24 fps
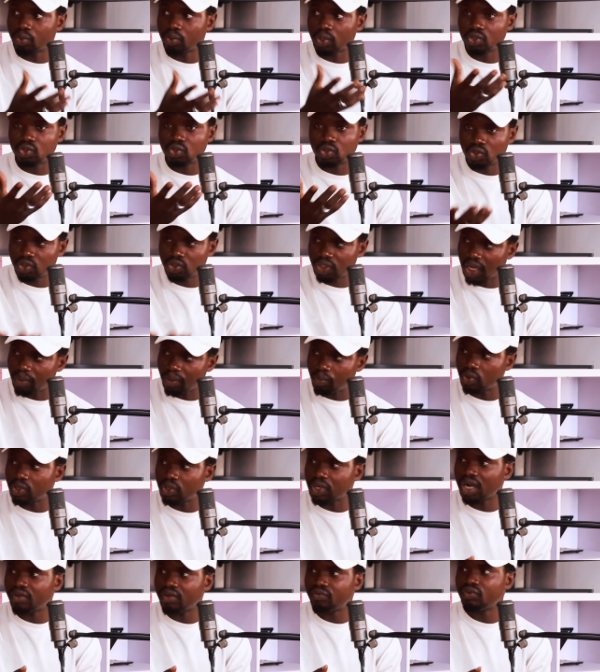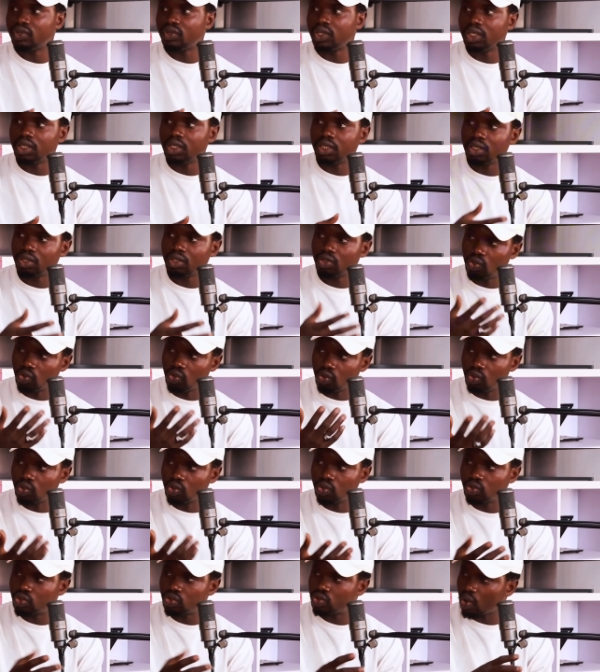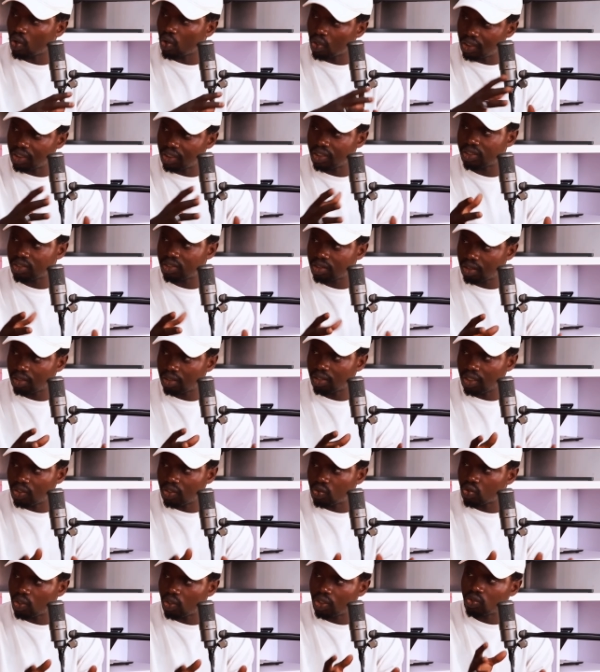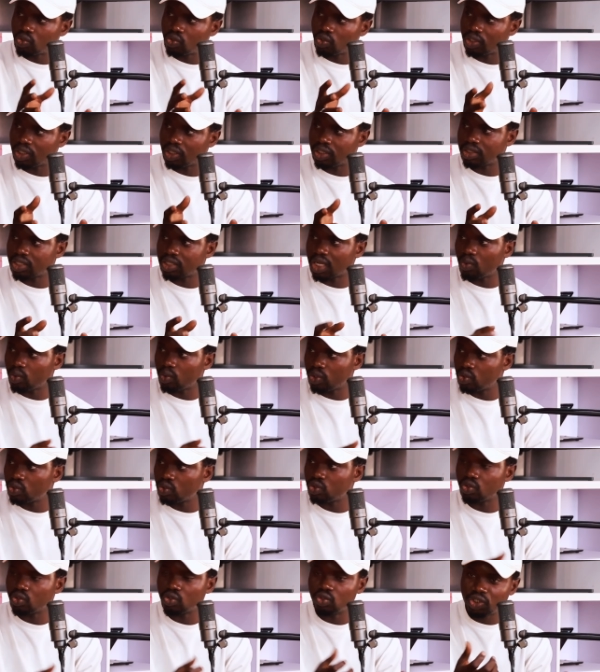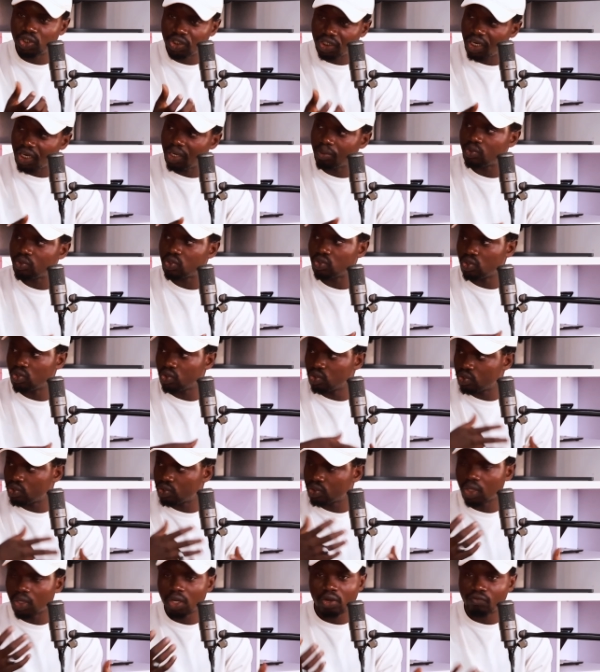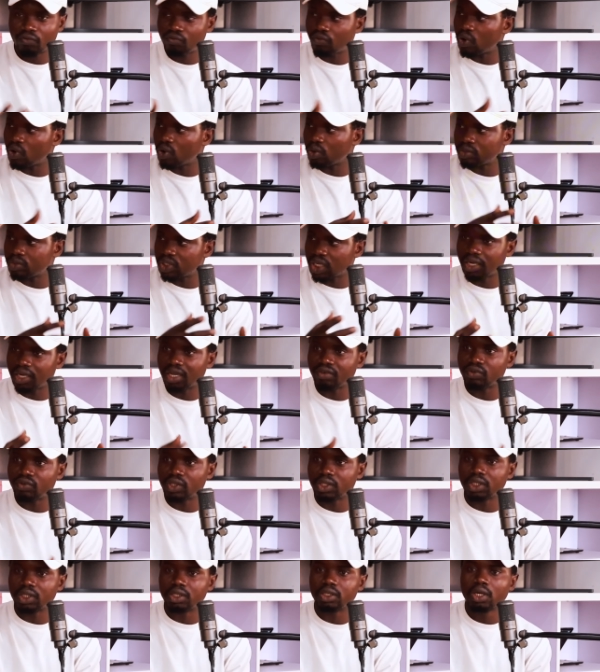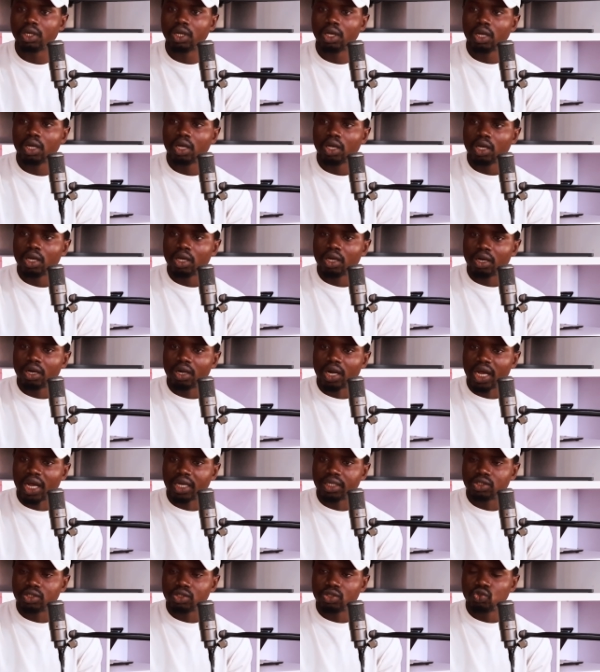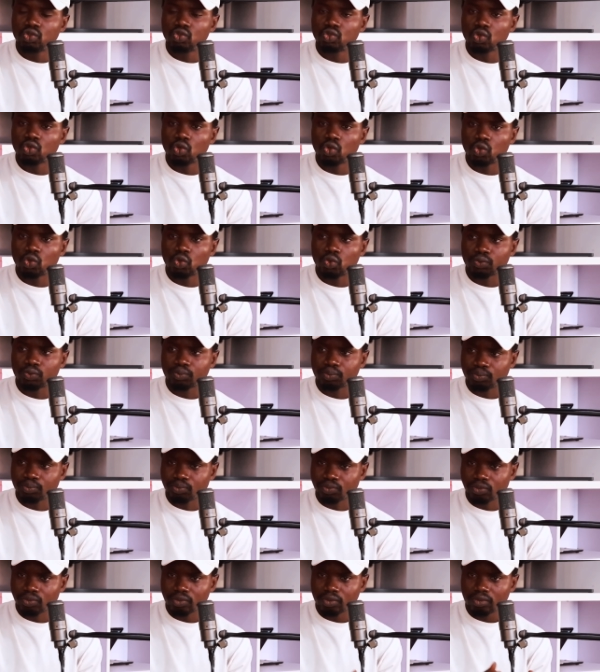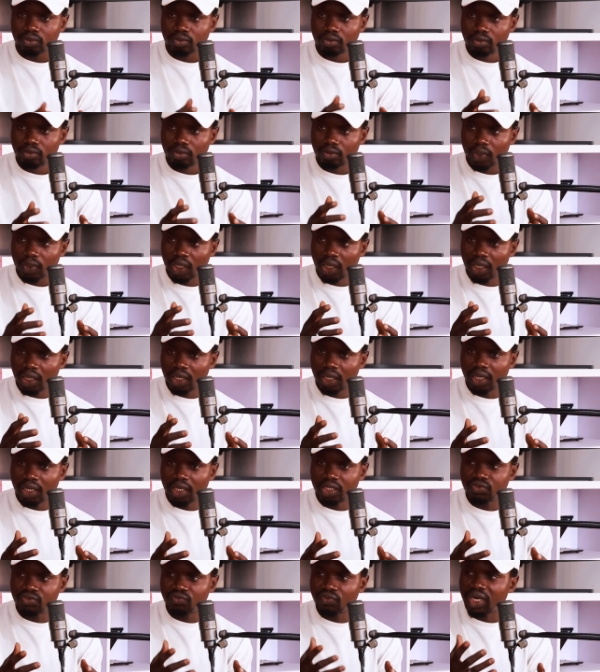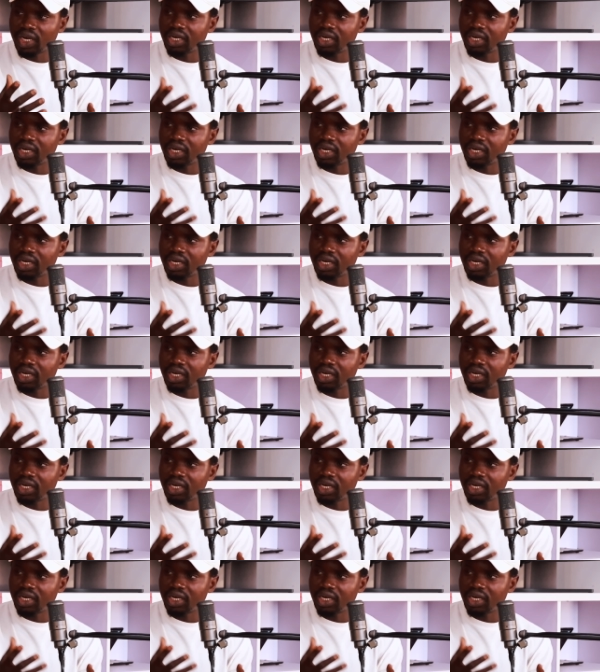some point, you use typography, you use all these little things that you use shapes, you use forms and everything, right? So it's